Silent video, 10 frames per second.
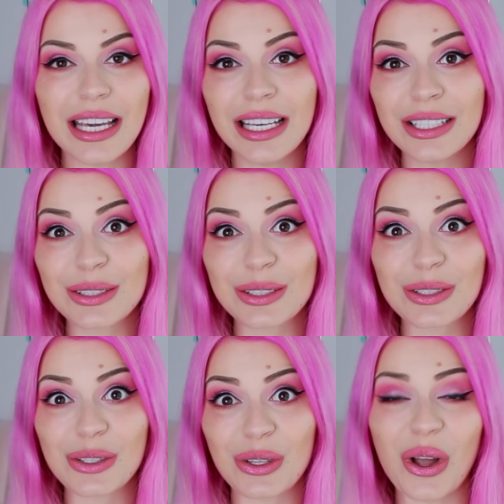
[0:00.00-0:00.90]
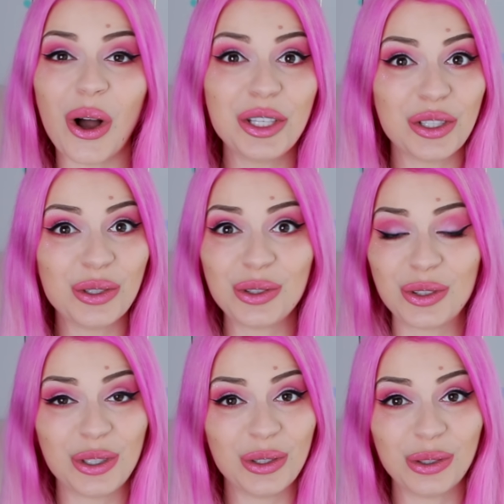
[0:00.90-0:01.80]
he's not
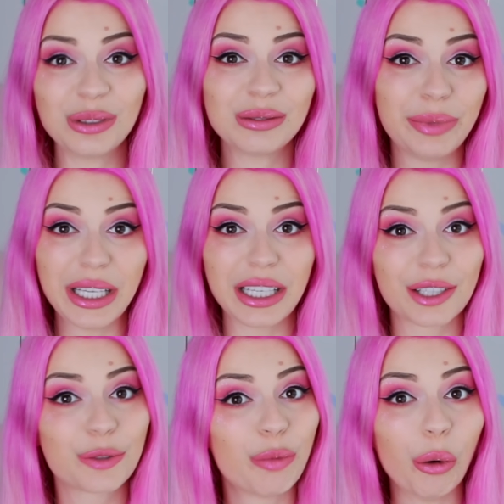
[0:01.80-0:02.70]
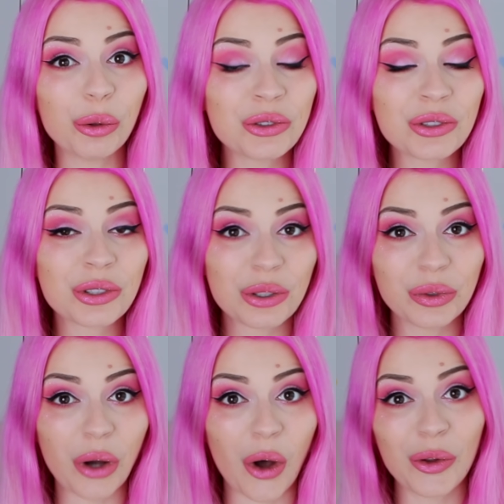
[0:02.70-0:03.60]
used to being exposed
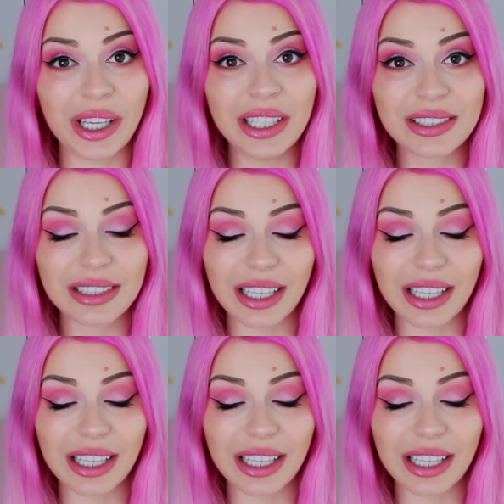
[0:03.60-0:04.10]
to all this.